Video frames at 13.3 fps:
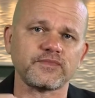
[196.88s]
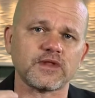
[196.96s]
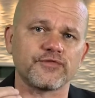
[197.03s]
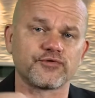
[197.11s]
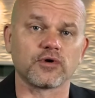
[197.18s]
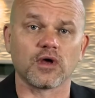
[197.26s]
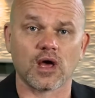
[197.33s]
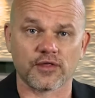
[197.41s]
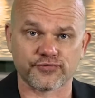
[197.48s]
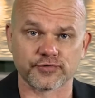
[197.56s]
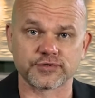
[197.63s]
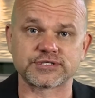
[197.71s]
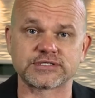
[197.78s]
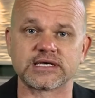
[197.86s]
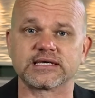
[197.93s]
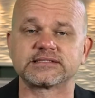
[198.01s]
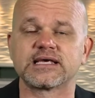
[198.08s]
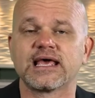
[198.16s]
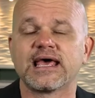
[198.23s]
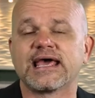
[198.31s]
through, uh, through
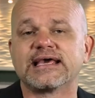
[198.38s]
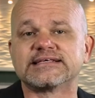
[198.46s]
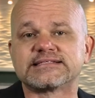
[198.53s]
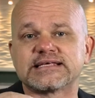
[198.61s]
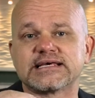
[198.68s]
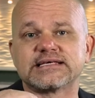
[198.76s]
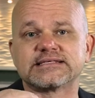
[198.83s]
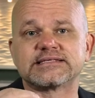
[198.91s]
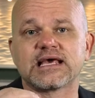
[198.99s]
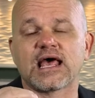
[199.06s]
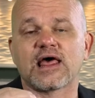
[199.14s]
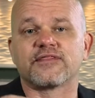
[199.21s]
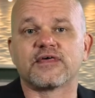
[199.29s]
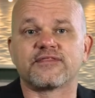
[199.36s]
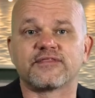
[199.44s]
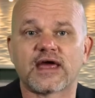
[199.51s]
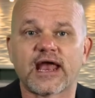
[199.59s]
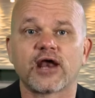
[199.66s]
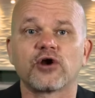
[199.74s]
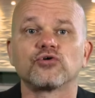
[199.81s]
6, it says that the
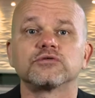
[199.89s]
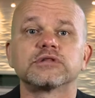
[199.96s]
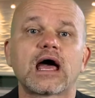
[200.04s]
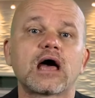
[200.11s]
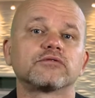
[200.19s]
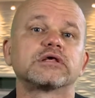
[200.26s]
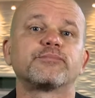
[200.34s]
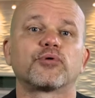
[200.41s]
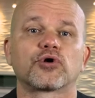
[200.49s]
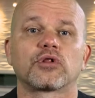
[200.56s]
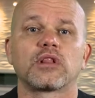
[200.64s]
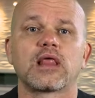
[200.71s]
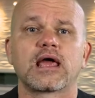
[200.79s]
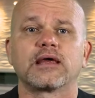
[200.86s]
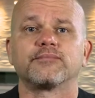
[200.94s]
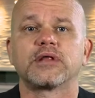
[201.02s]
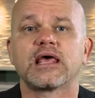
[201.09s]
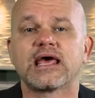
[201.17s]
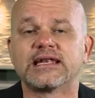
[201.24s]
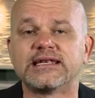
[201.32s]
herald loudly proclaimed,
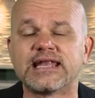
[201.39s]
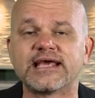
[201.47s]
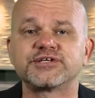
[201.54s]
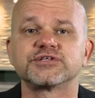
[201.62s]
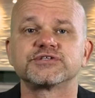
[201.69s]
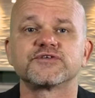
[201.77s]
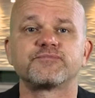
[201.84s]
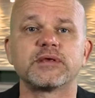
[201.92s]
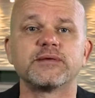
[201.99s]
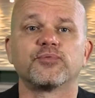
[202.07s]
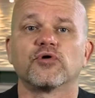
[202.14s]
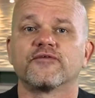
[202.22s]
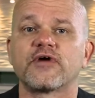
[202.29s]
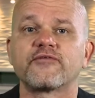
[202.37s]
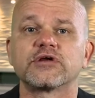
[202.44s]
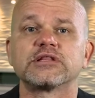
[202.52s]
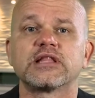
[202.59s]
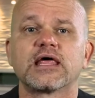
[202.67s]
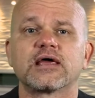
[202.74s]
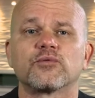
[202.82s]
Nations of people of every
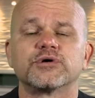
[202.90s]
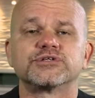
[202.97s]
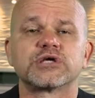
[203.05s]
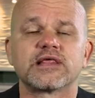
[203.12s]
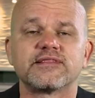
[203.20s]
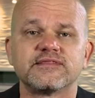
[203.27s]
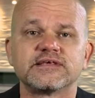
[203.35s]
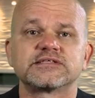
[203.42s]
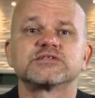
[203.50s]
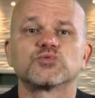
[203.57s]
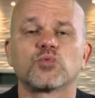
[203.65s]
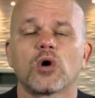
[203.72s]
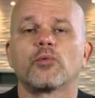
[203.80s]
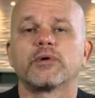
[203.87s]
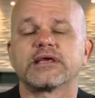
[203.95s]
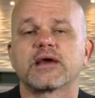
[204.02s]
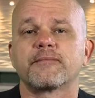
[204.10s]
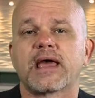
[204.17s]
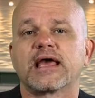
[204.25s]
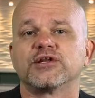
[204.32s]
language, this is what we
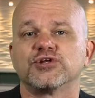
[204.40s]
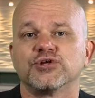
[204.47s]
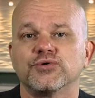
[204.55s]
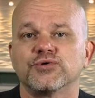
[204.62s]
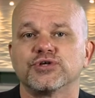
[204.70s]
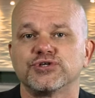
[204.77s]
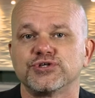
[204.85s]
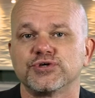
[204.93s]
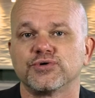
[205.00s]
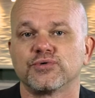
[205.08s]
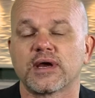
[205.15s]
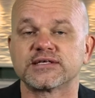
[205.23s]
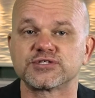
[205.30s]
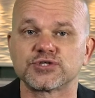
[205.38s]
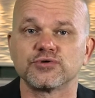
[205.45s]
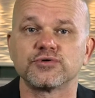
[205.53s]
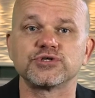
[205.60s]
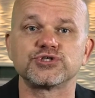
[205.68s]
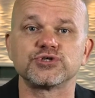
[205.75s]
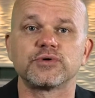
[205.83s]
command you to do. As soon
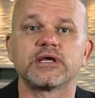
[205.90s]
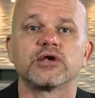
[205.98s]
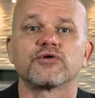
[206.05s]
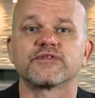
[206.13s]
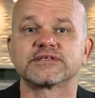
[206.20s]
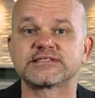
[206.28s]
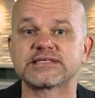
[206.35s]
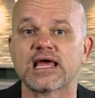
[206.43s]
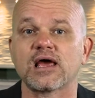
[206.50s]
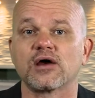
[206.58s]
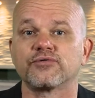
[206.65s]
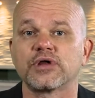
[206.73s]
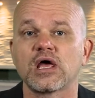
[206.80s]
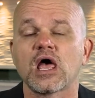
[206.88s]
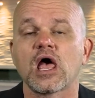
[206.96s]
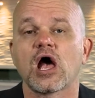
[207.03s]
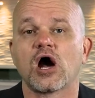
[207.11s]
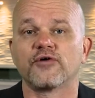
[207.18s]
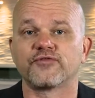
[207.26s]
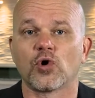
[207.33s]
as you hear the sound
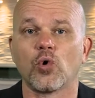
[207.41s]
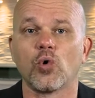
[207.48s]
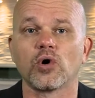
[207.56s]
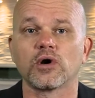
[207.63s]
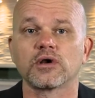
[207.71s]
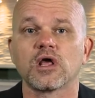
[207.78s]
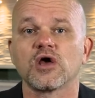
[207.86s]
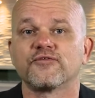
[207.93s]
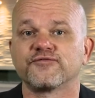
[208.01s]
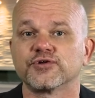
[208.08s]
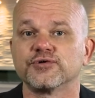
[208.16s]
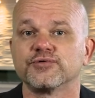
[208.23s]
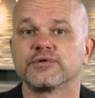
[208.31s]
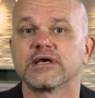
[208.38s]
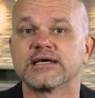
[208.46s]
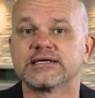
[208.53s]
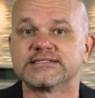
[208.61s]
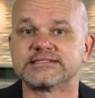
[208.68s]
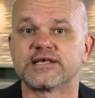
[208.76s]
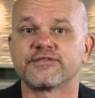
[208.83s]
of the horn, flute,
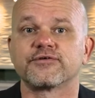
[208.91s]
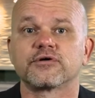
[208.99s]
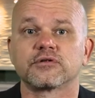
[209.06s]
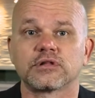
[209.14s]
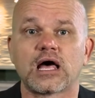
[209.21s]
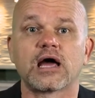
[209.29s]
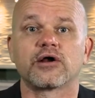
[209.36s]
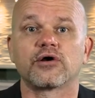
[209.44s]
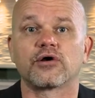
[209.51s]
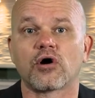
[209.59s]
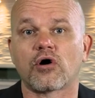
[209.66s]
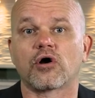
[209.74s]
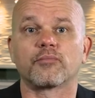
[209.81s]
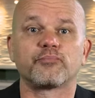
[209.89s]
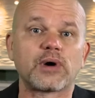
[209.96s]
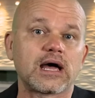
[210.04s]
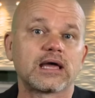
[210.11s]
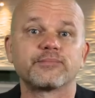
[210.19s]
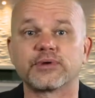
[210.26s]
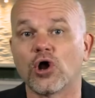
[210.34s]
zither, lyre, harp,
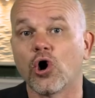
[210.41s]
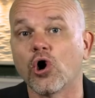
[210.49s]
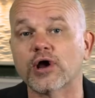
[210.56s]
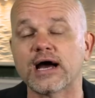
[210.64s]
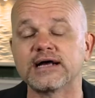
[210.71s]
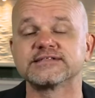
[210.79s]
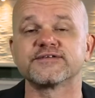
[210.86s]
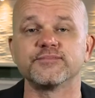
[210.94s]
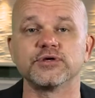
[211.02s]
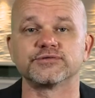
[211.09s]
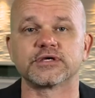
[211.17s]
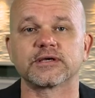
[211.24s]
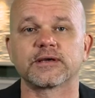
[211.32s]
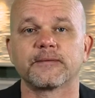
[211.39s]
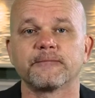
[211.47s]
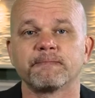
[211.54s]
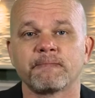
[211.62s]
pipe, and all kinds of music,